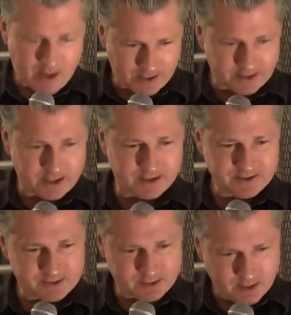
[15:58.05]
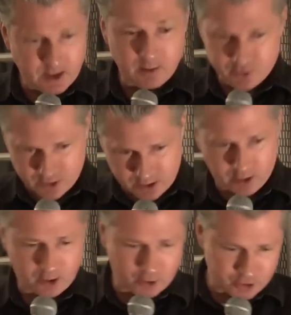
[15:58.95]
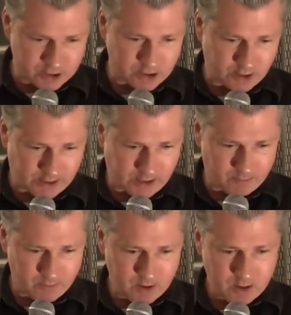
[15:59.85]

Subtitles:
How to kiss. Cheated on her. Cheated on him.